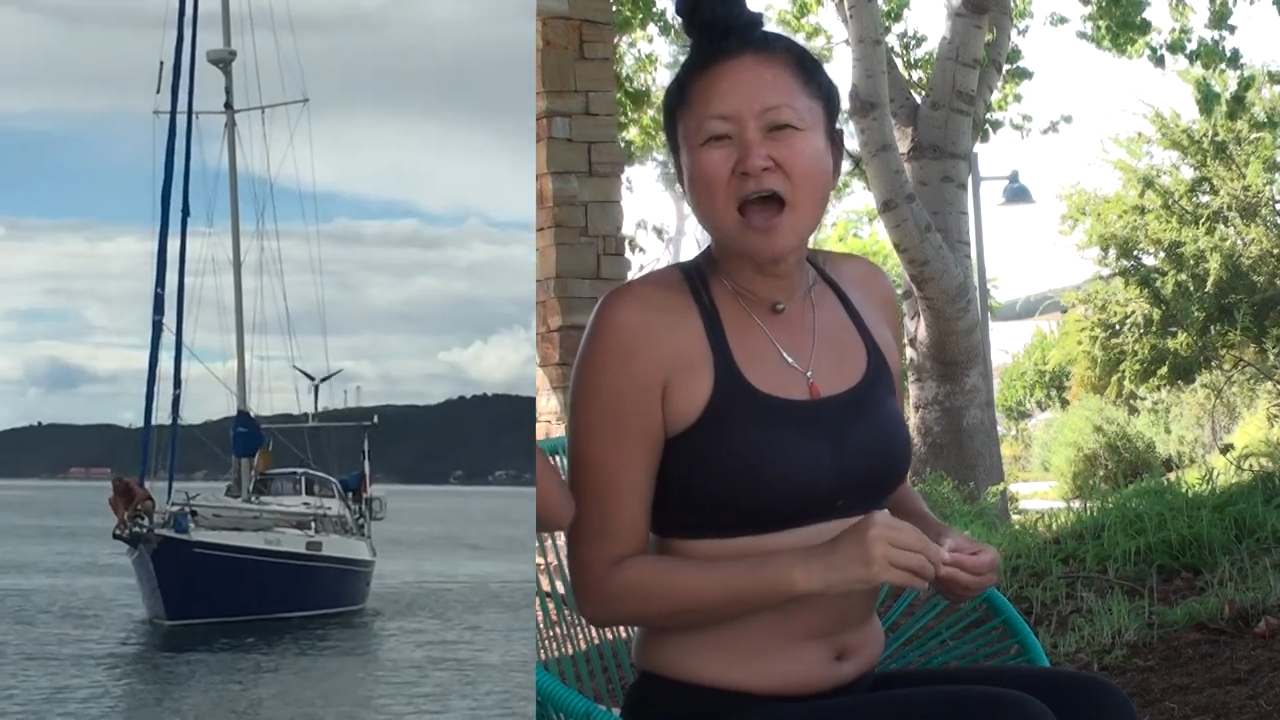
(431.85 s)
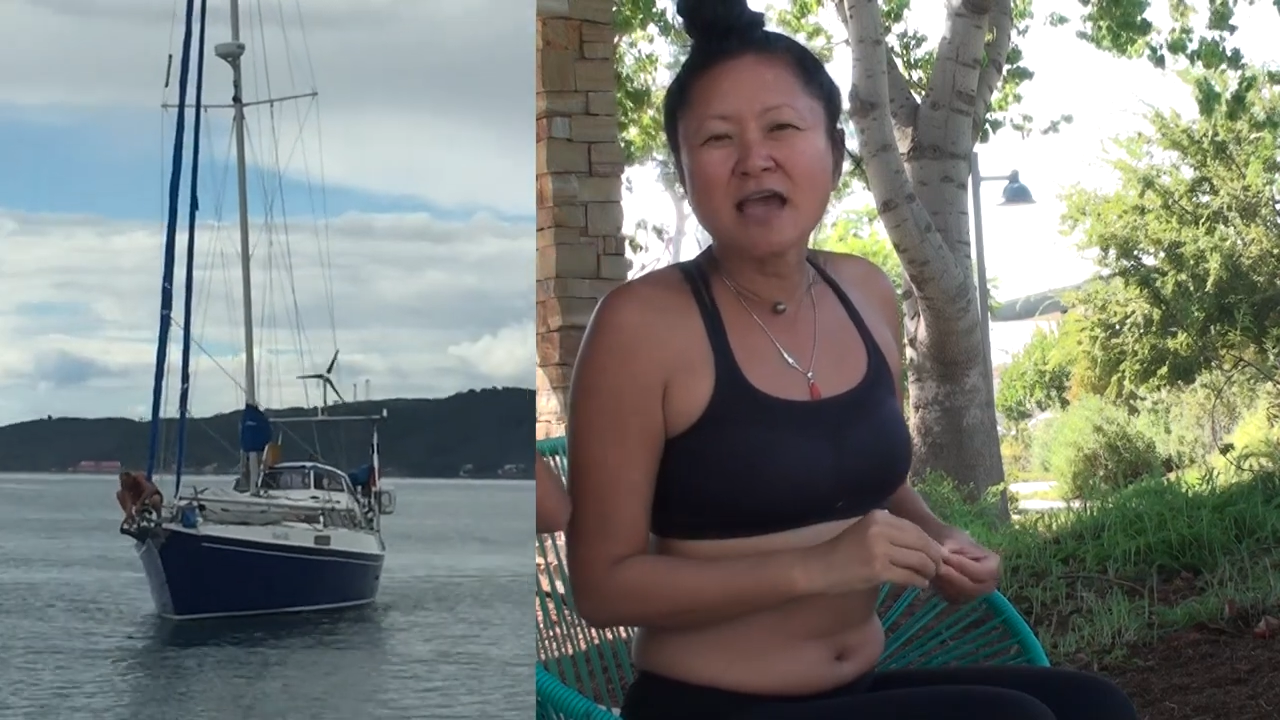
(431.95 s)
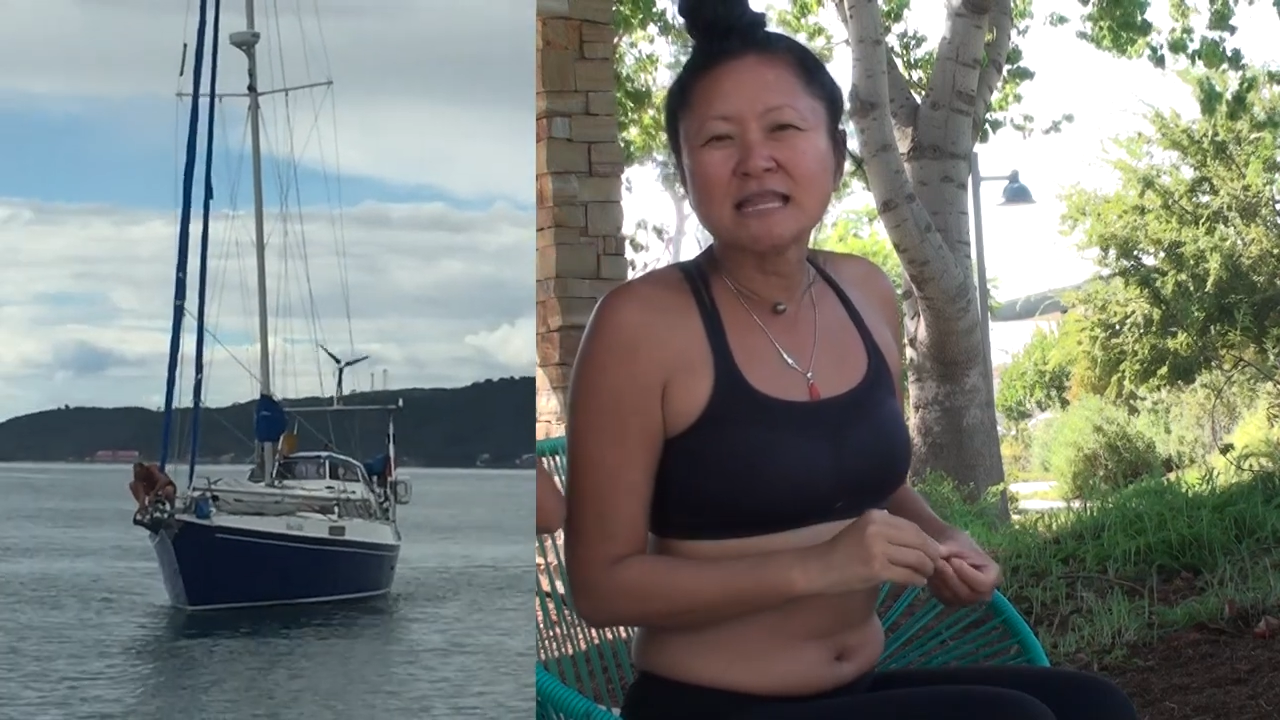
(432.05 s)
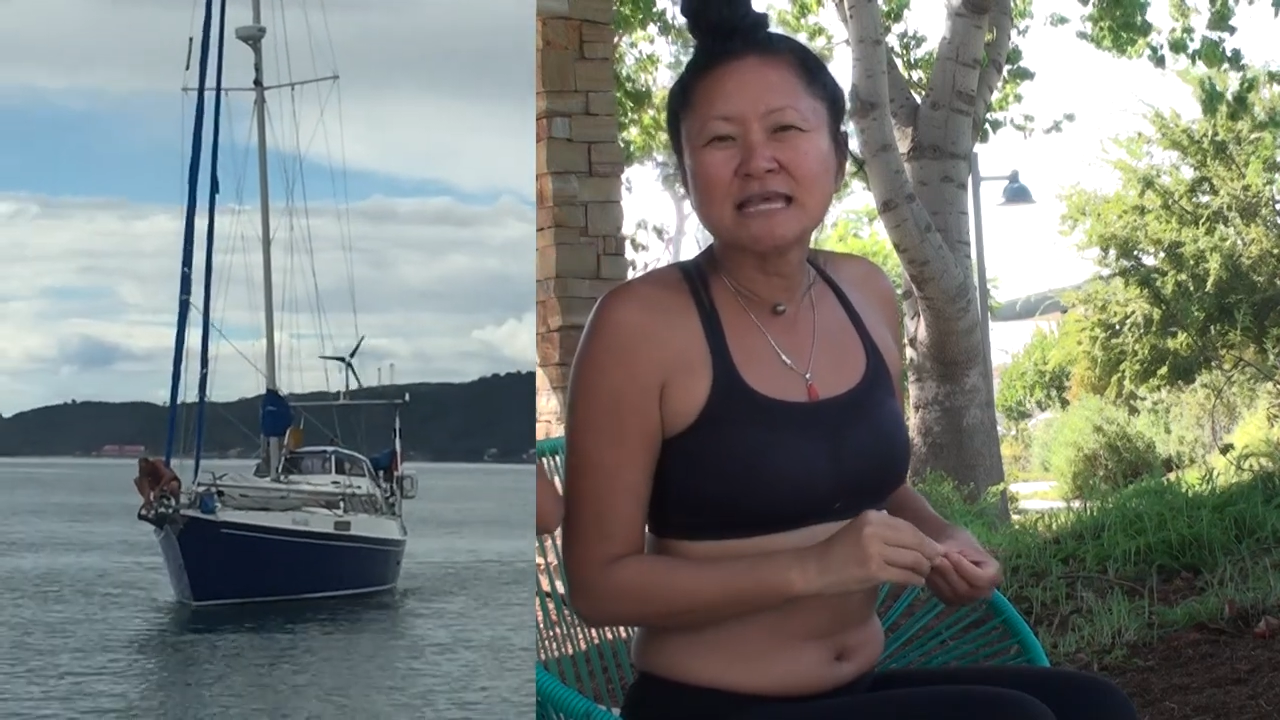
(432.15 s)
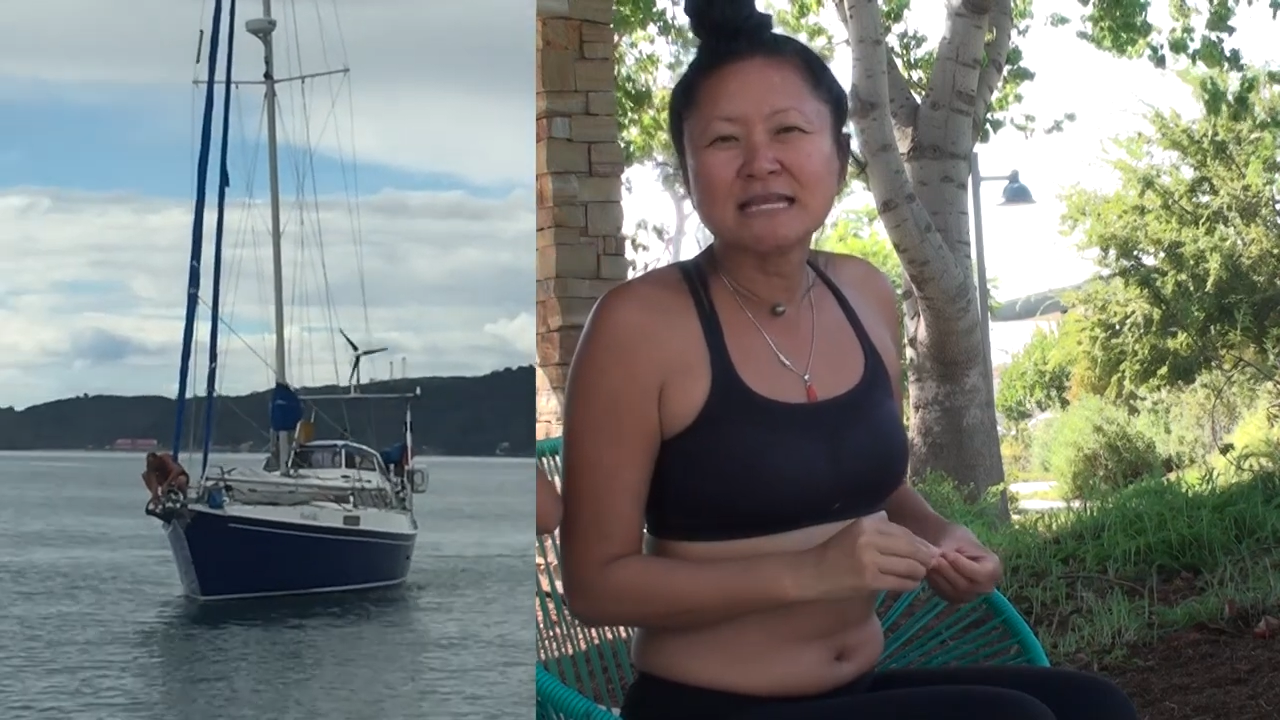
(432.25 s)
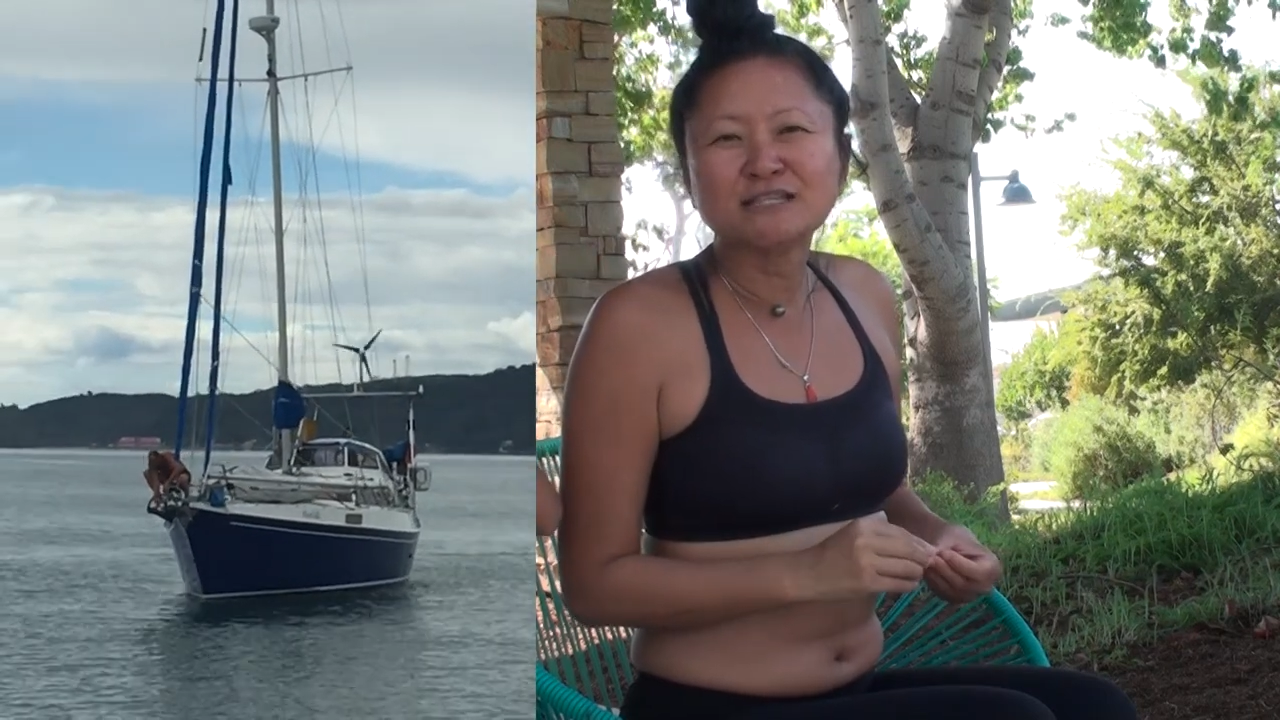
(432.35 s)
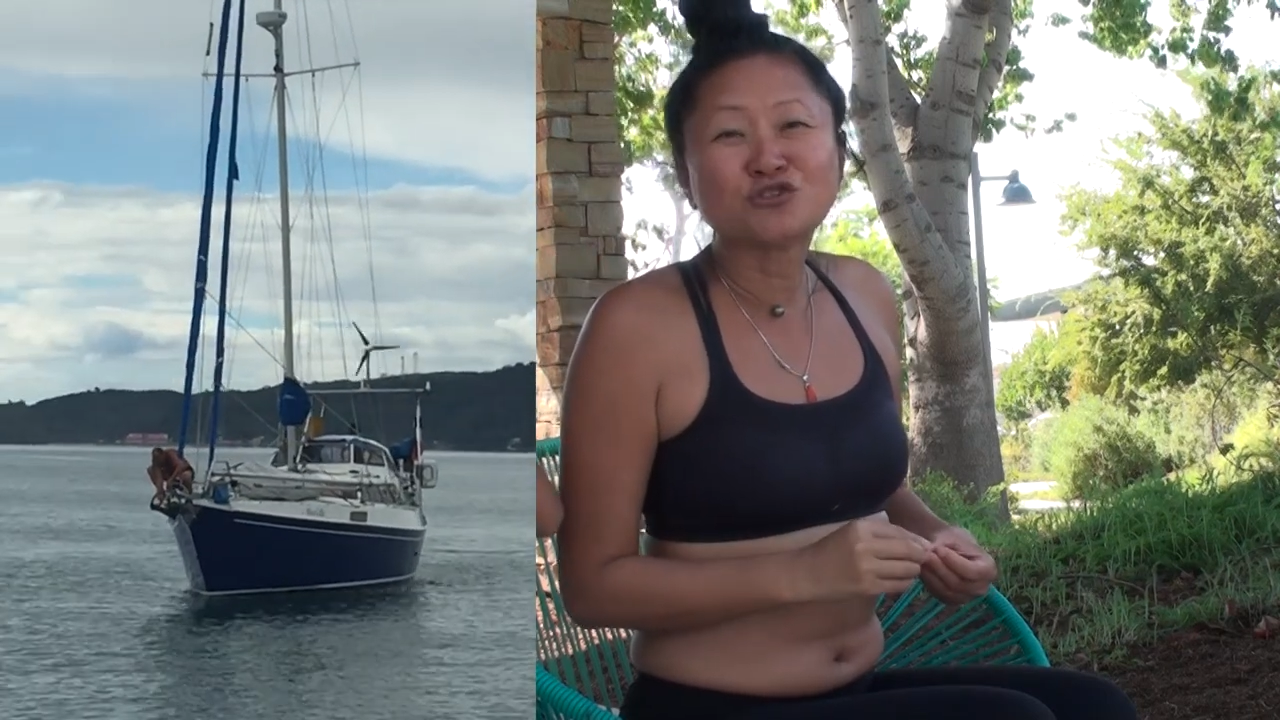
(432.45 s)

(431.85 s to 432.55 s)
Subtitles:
island